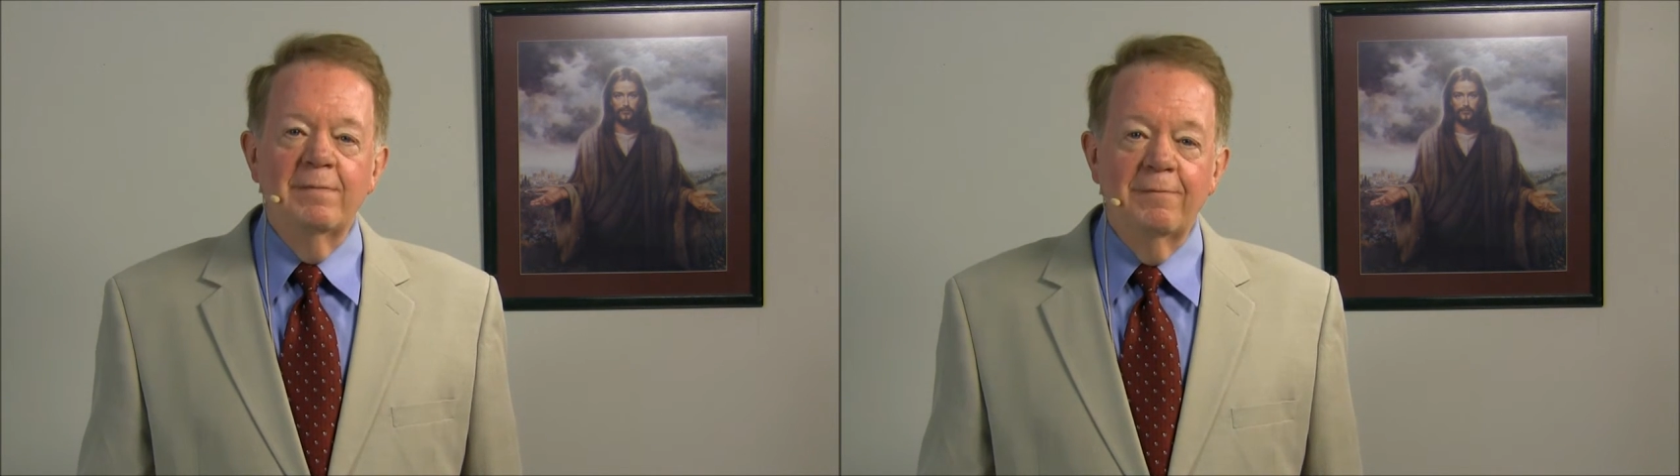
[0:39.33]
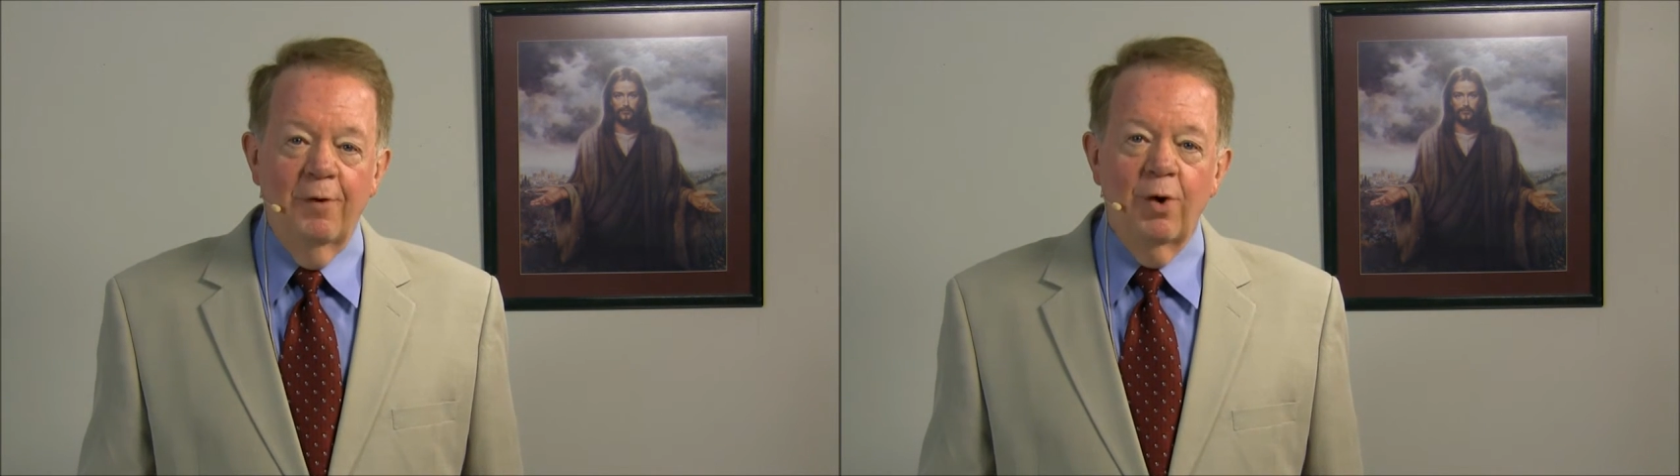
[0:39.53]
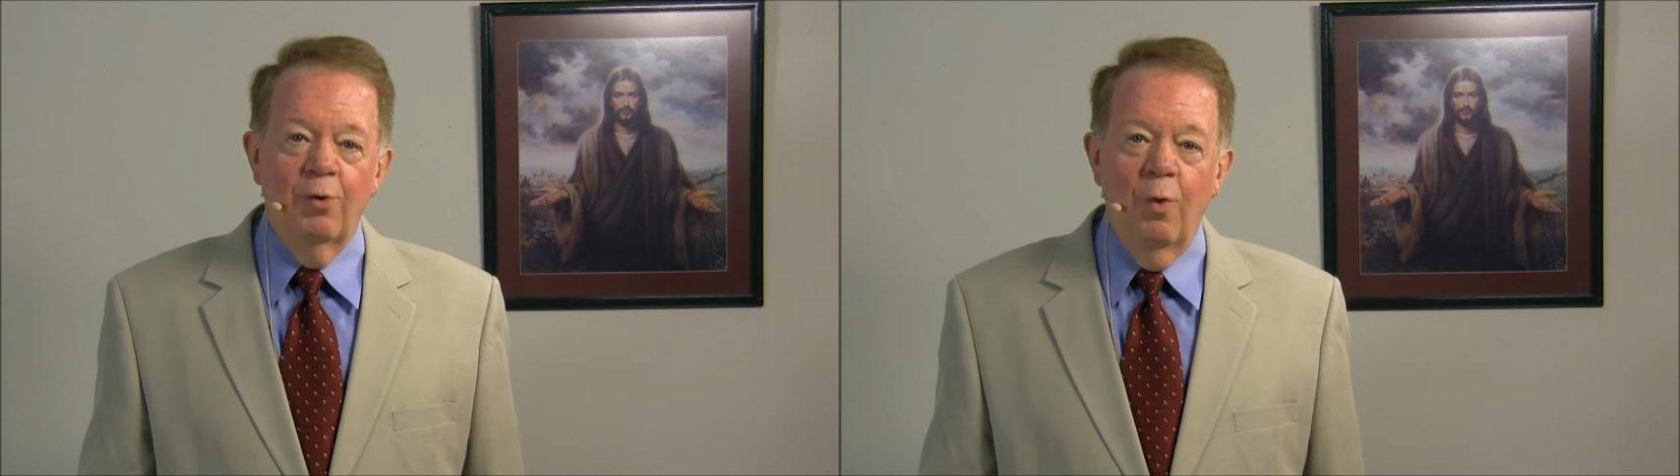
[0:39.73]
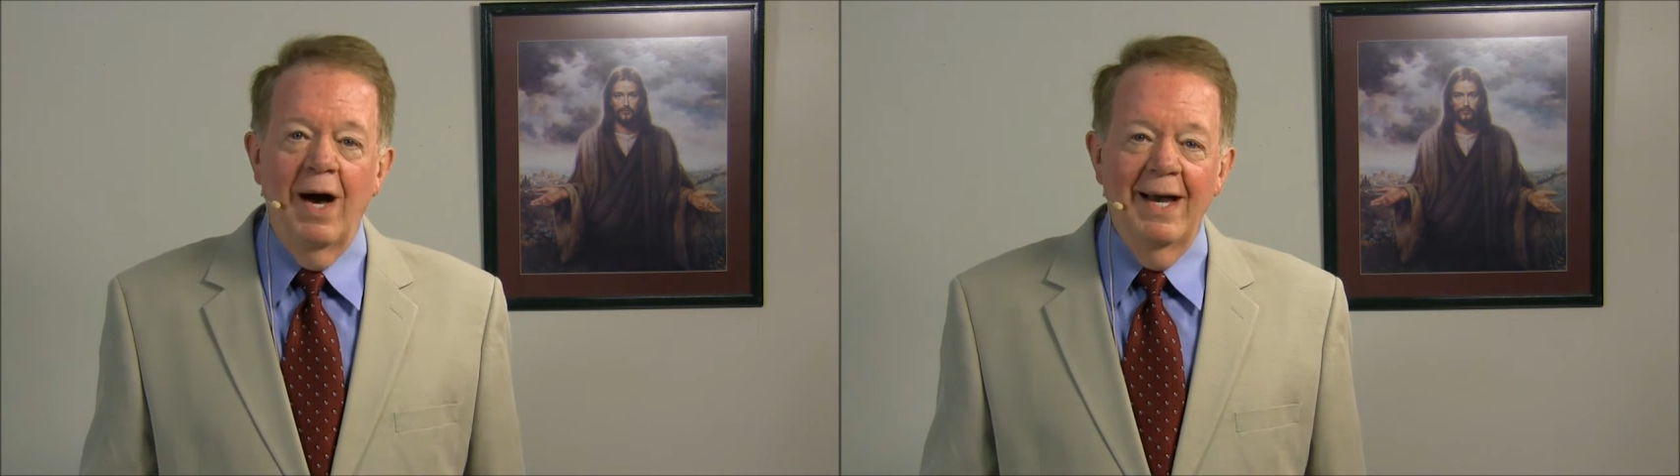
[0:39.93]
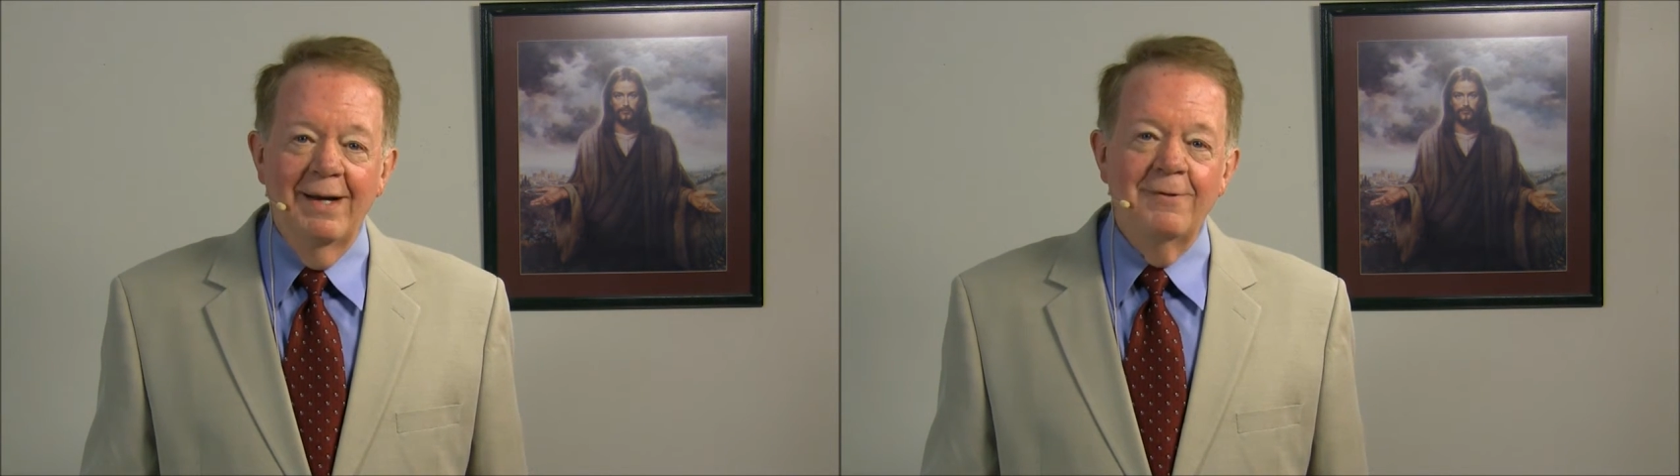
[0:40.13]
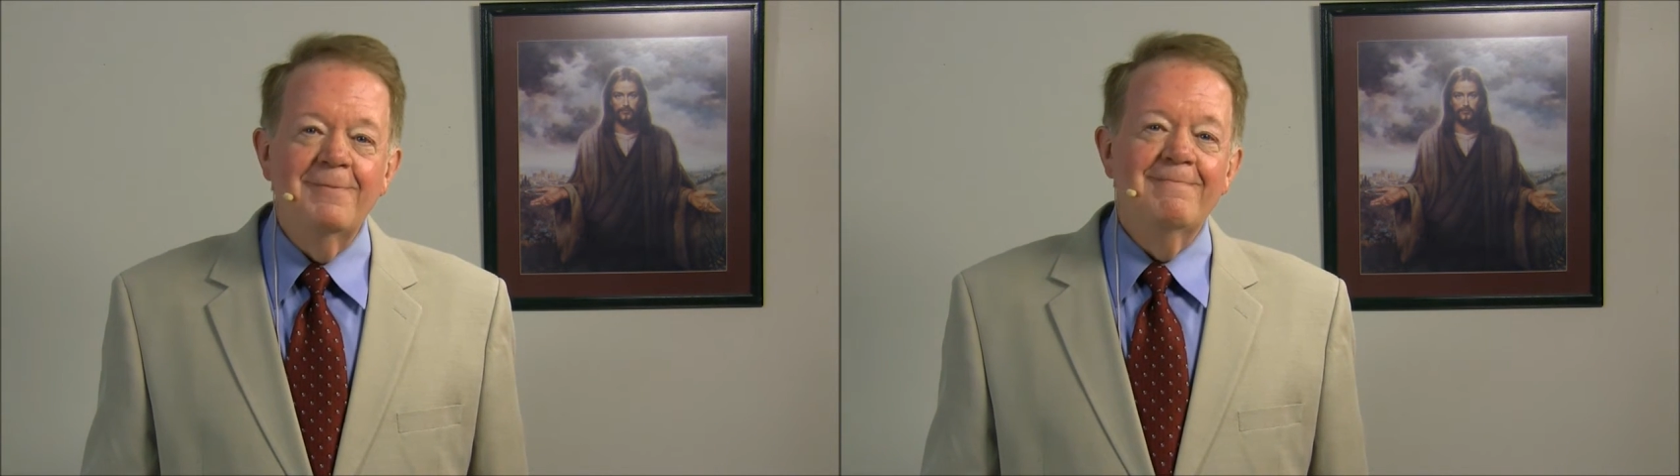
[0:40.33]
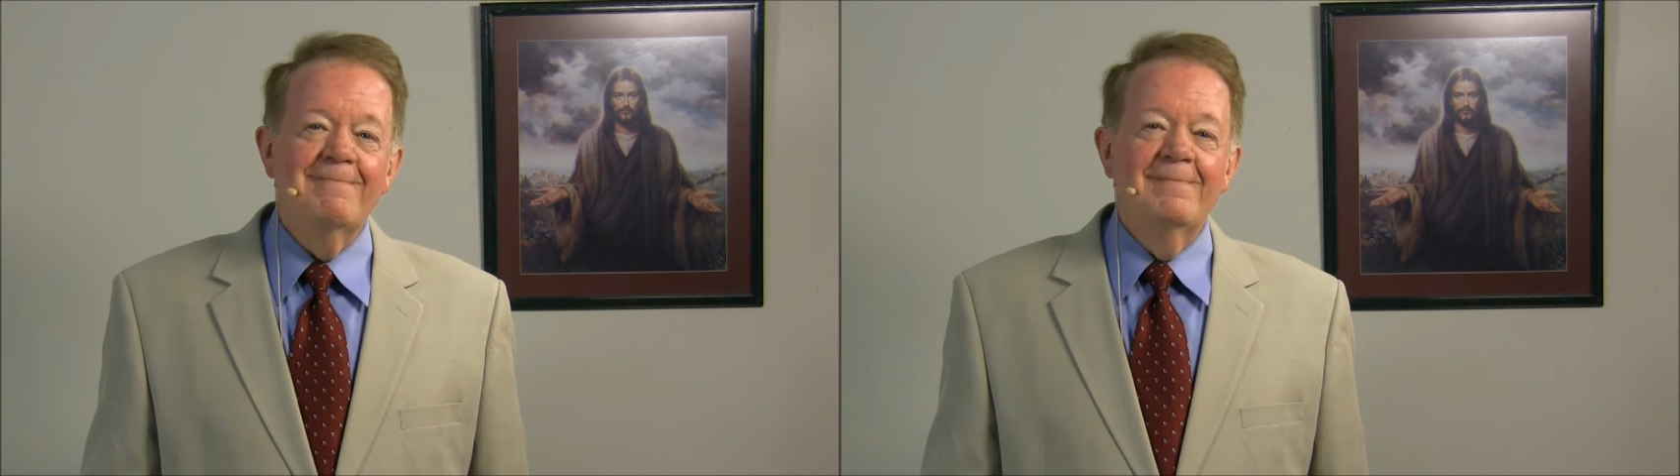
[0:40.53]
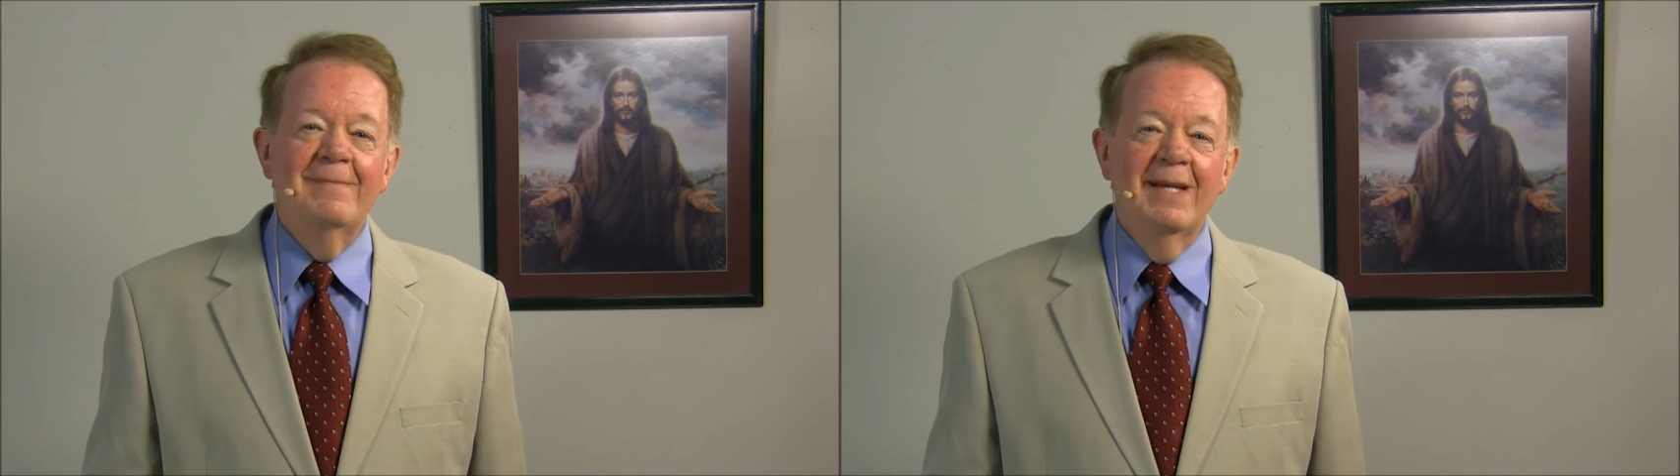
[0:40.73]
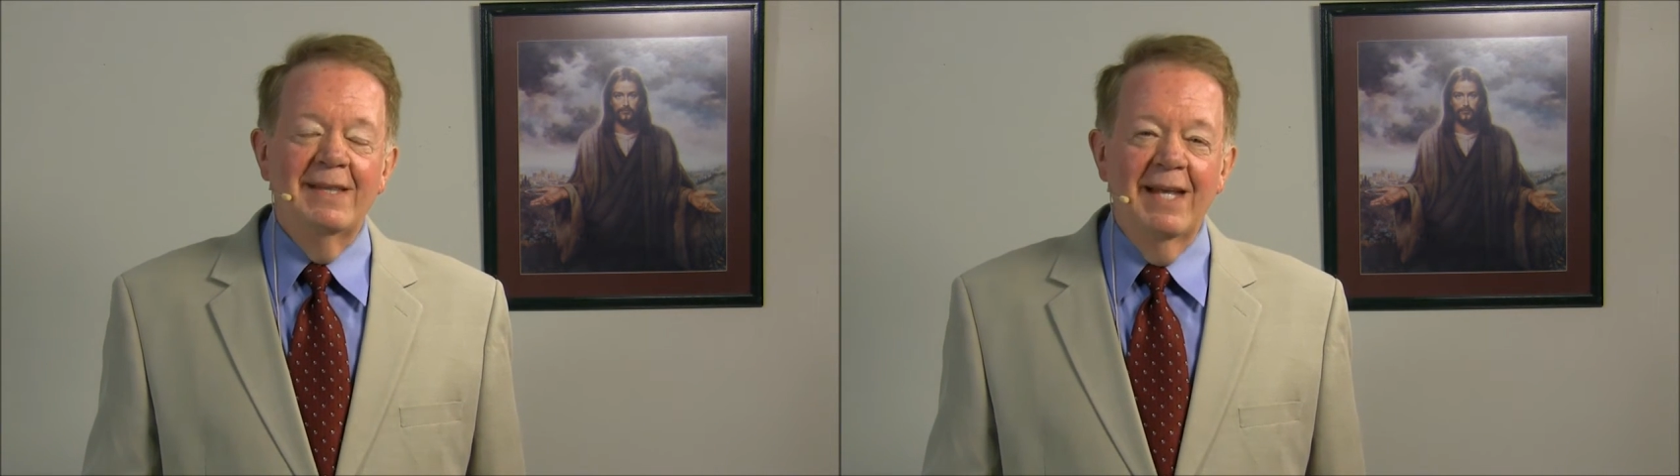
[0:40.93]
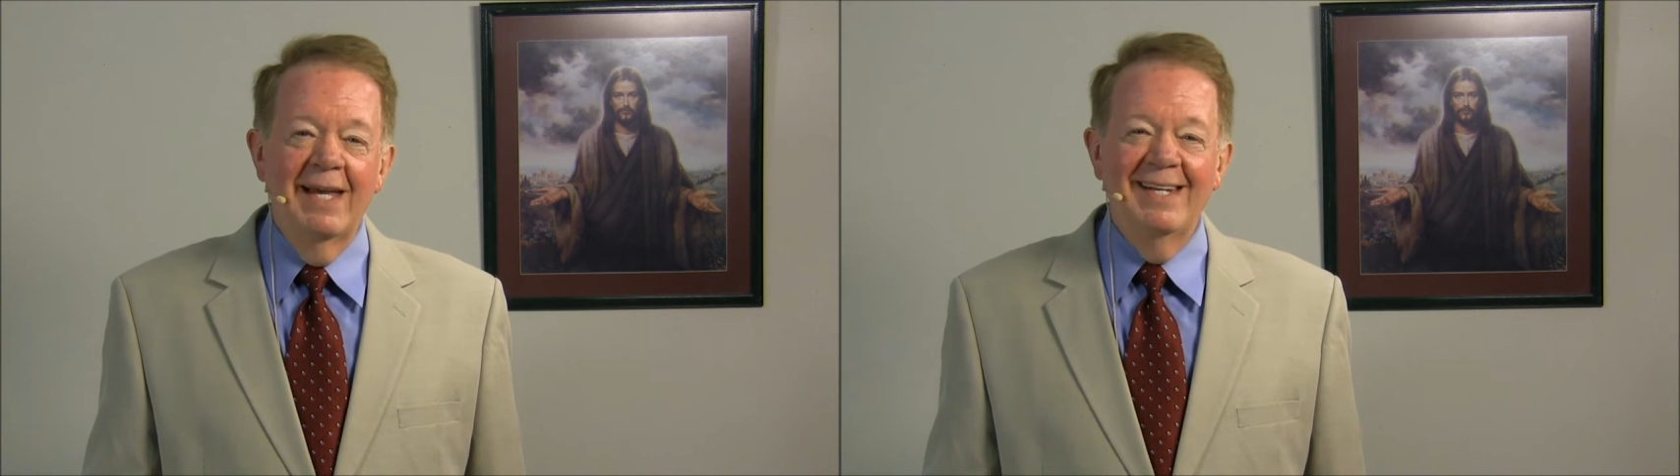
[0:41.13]
for a while.
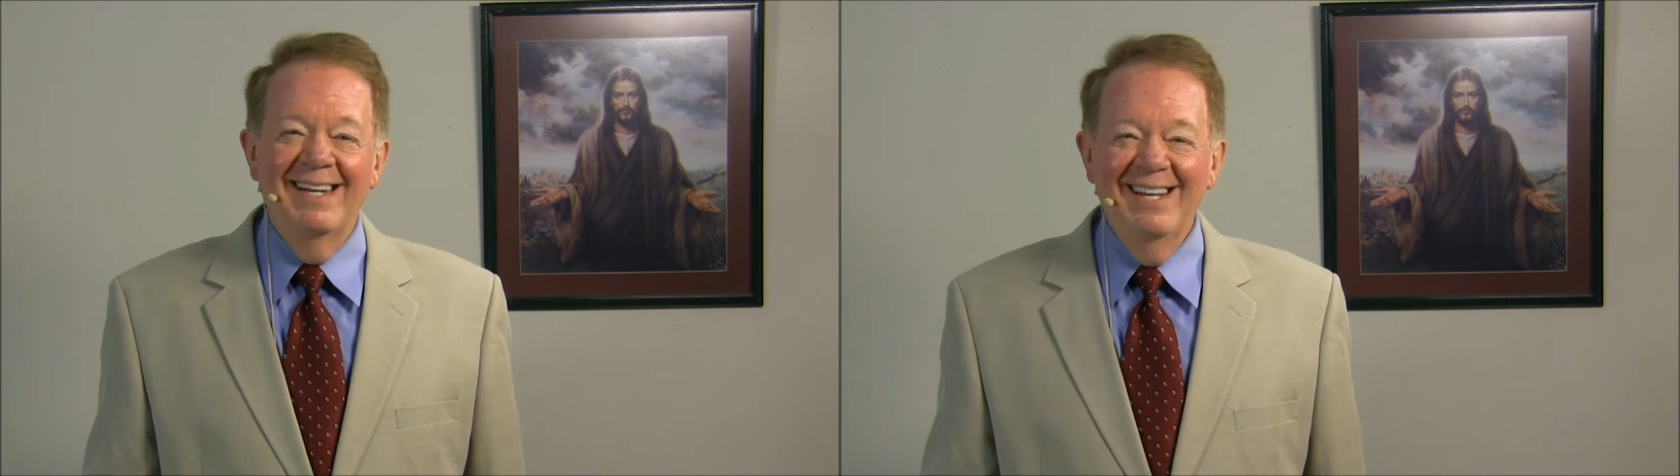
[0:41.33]
And then